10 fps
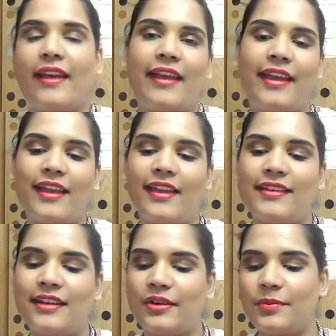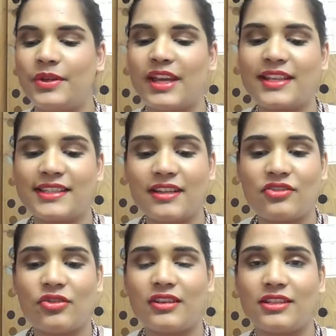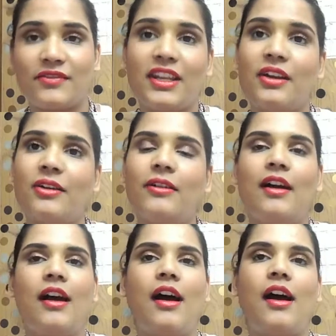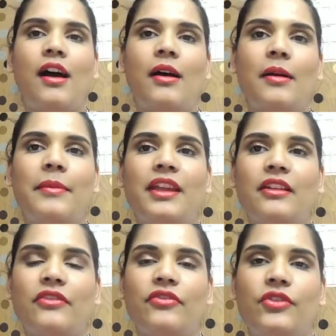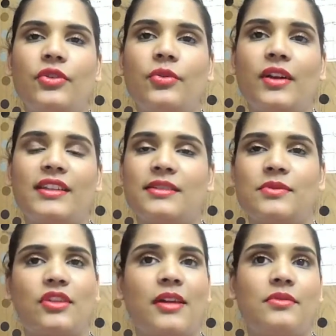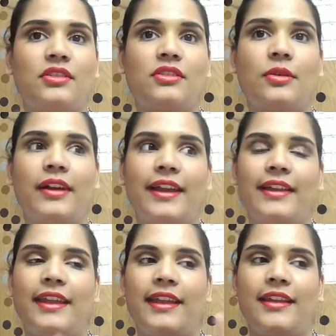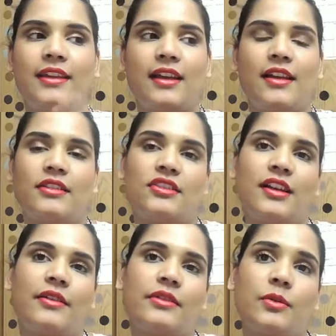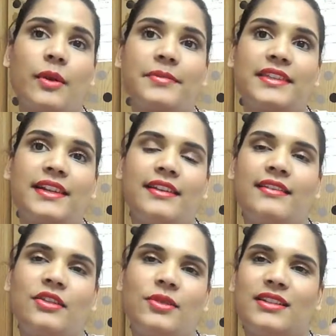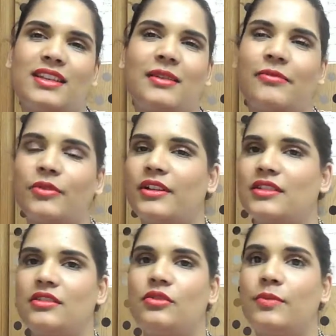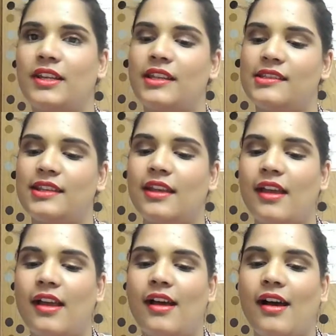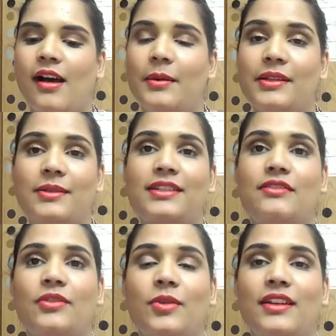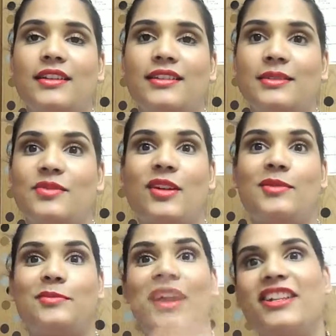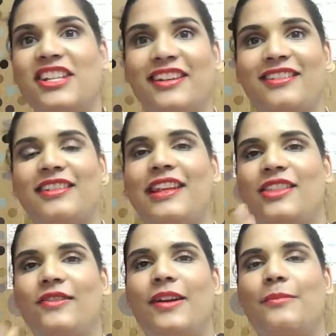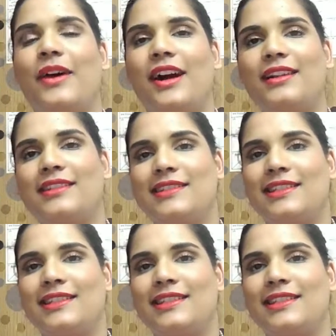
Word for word: And I hope you guys enjoy this video. Um, if you want to subscribe, just go ahead and check out their website and you can sign up for it. It's super easy. Uh, otherwise, if you want to subscribe to my channel, hit the red box.